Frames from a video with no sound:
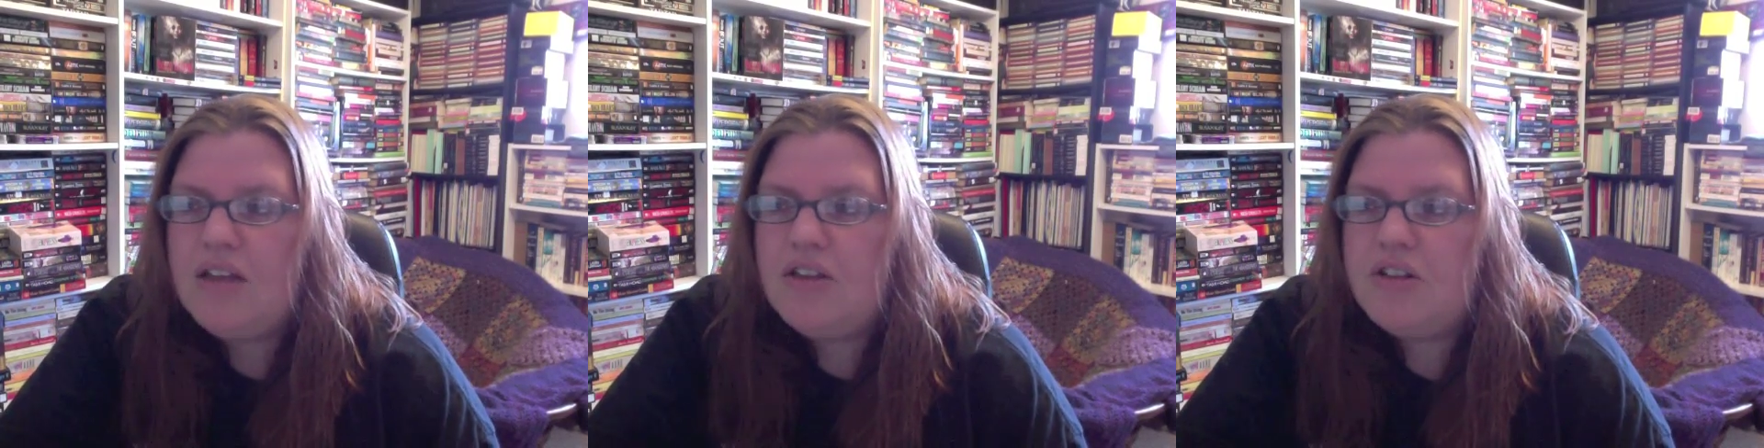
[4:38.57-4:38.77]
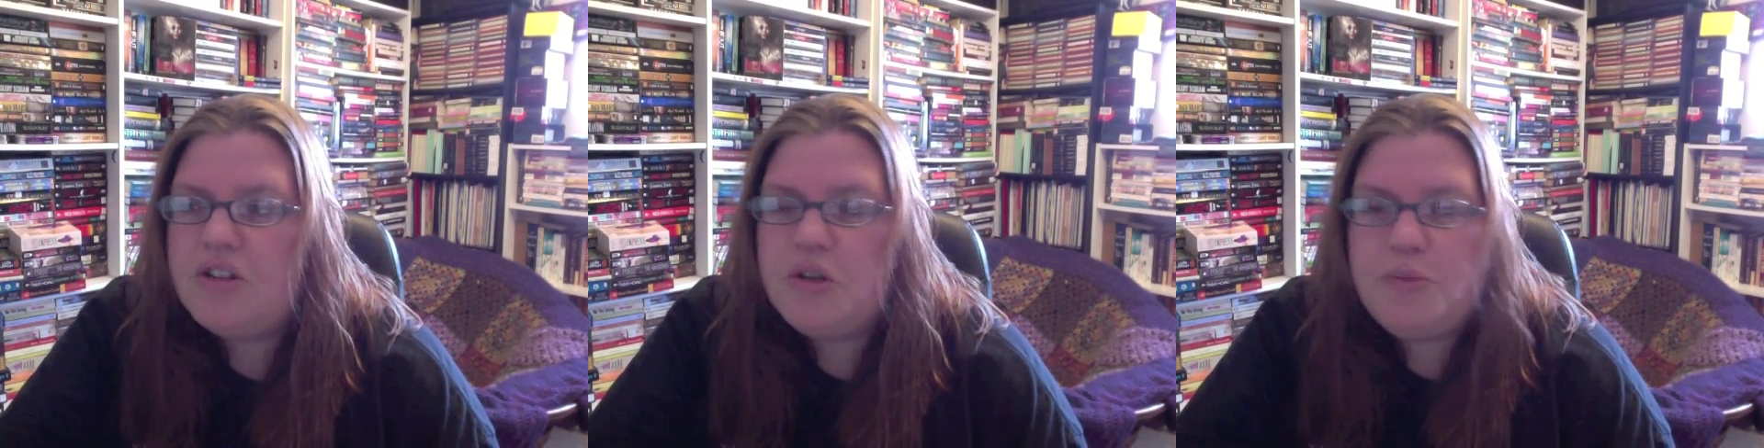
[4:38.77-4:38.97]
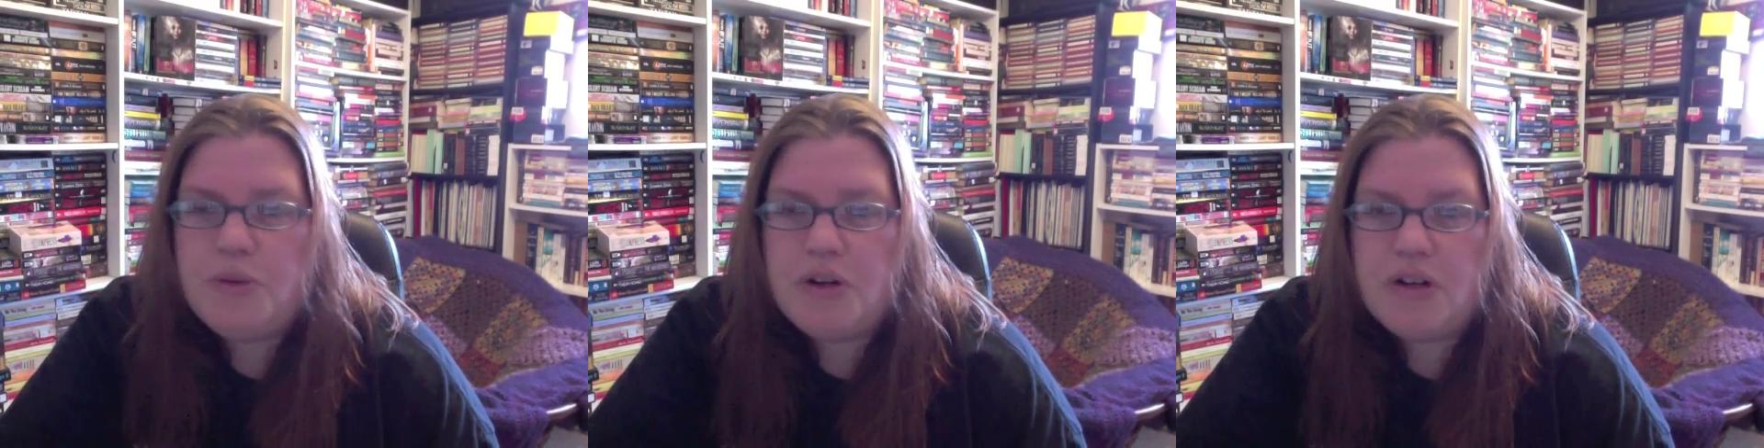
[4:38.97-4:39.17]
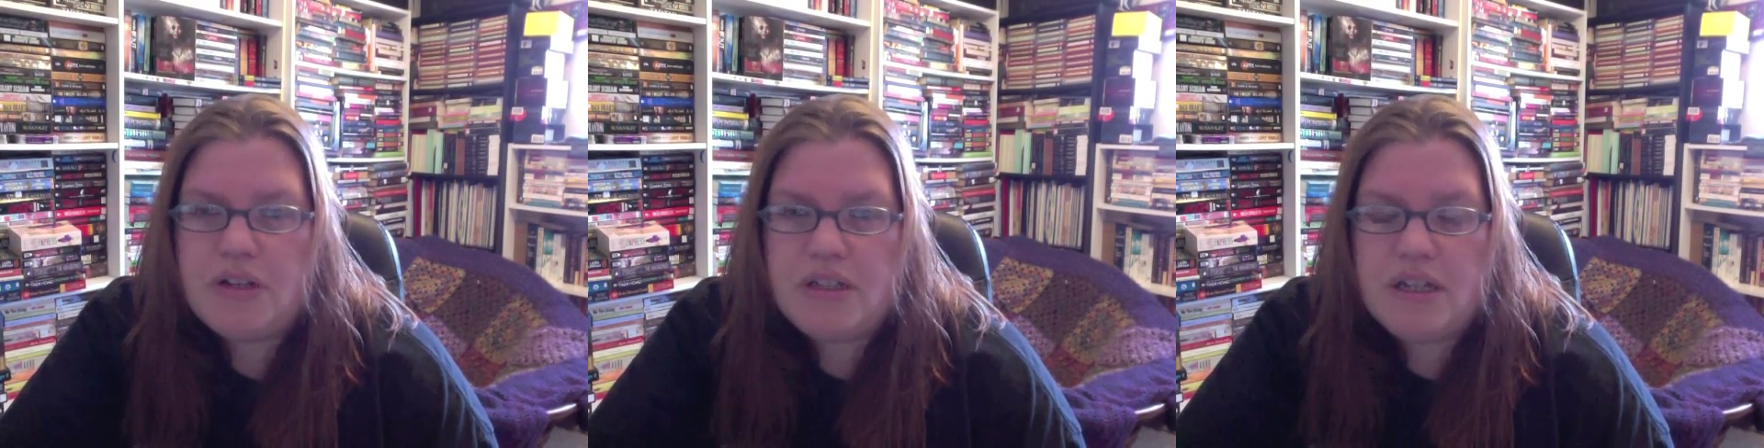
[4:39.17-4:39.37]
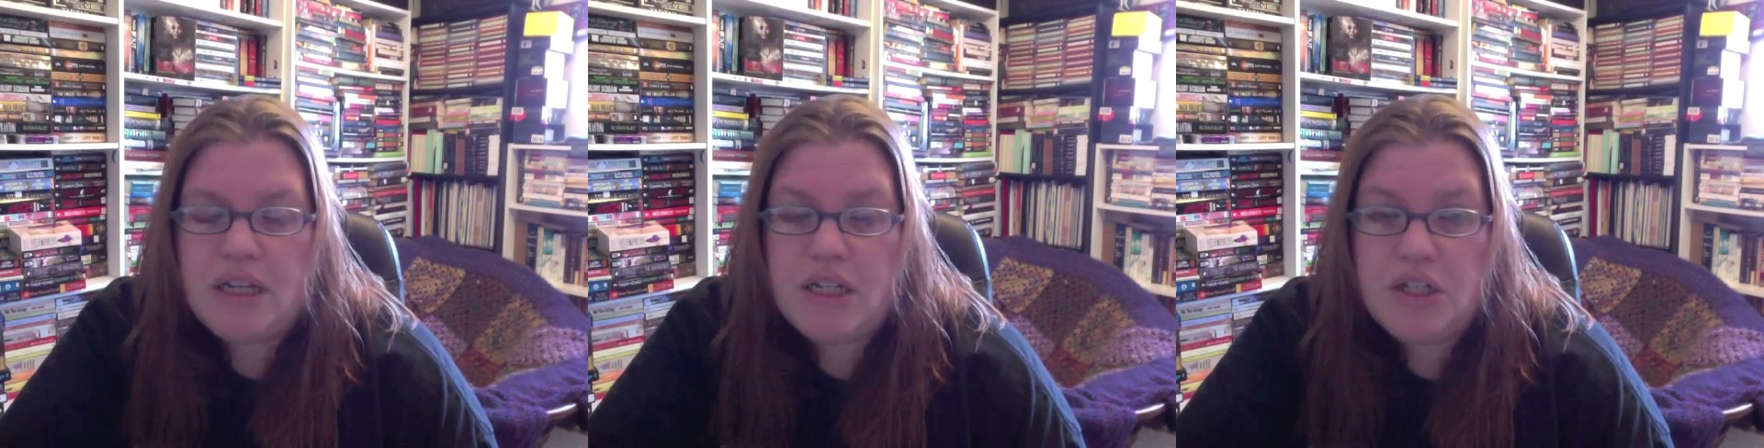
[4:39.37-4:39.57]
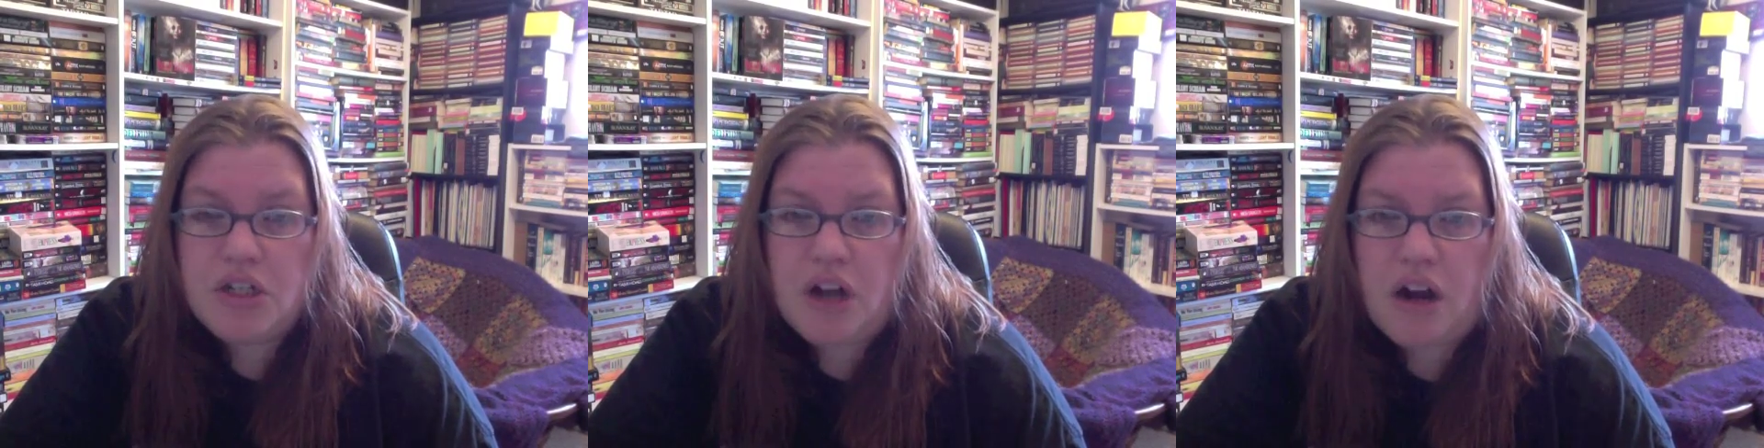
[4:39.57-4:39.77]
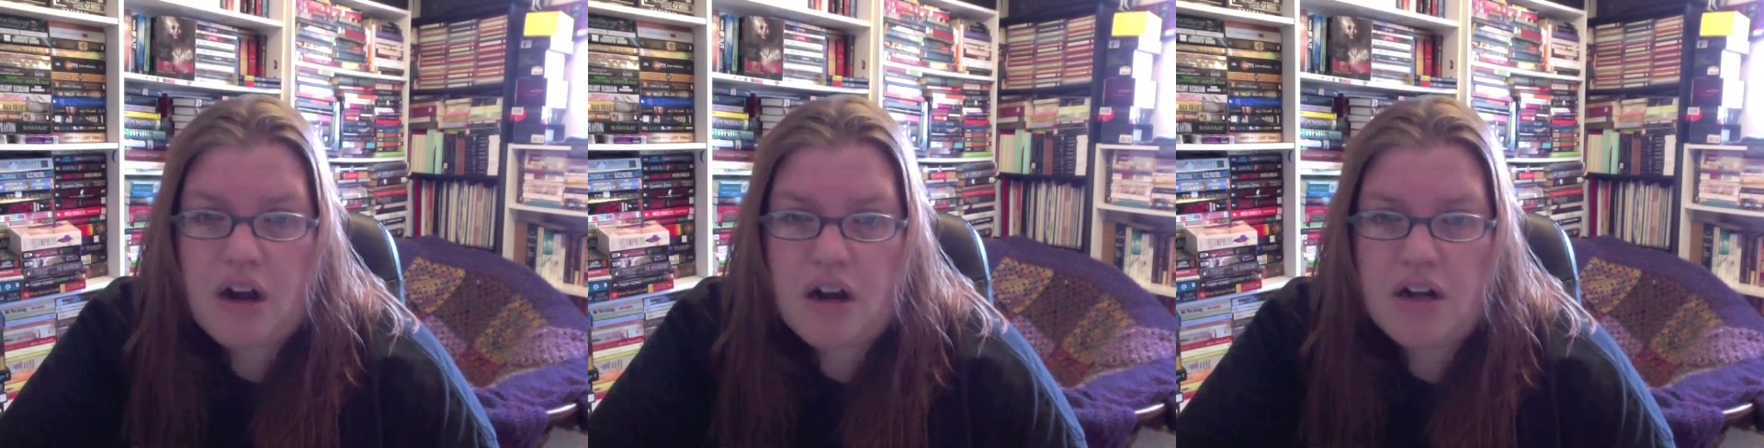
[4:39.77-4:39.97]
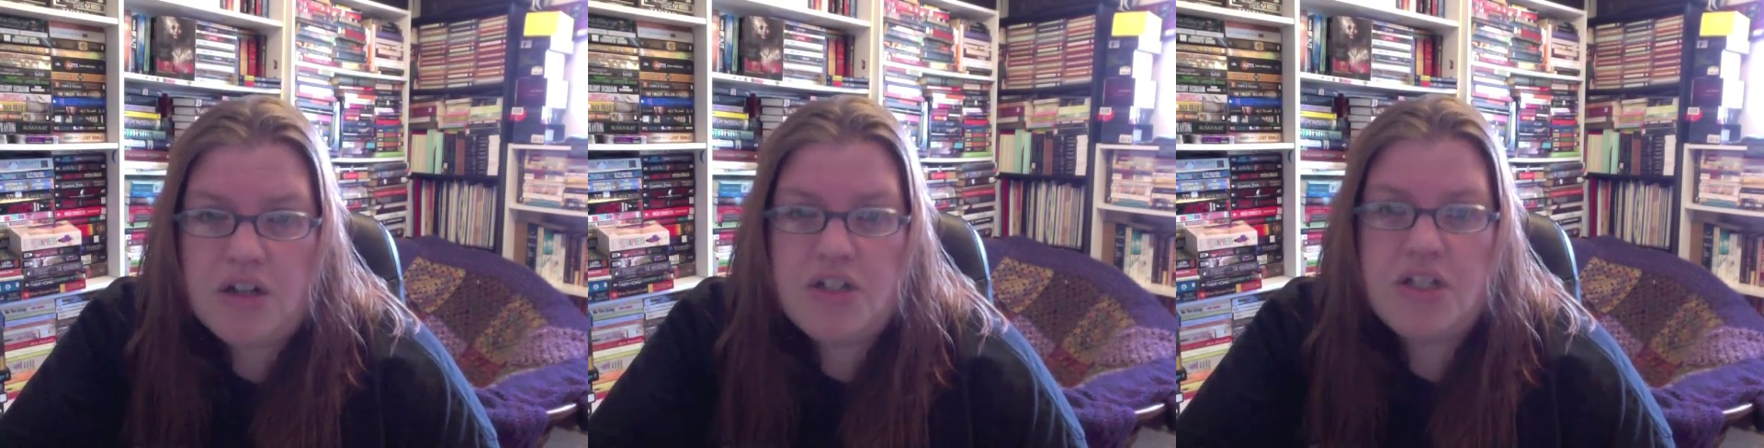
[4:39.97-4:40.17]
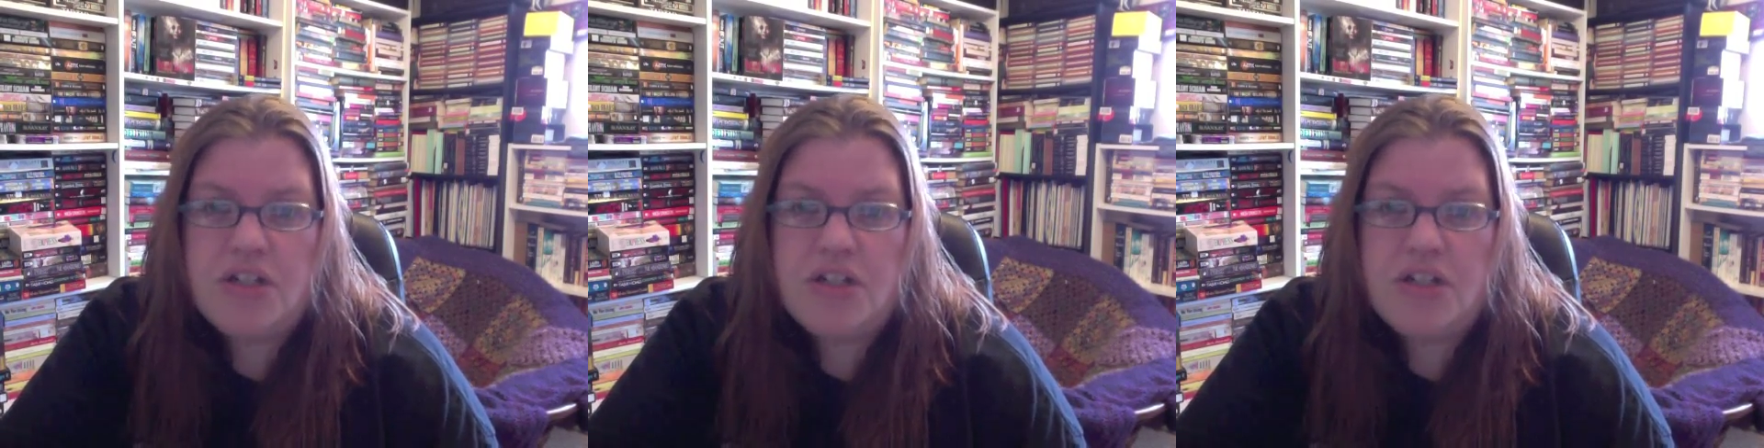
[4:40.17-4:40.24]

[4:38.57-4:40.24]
There's a new person in charge,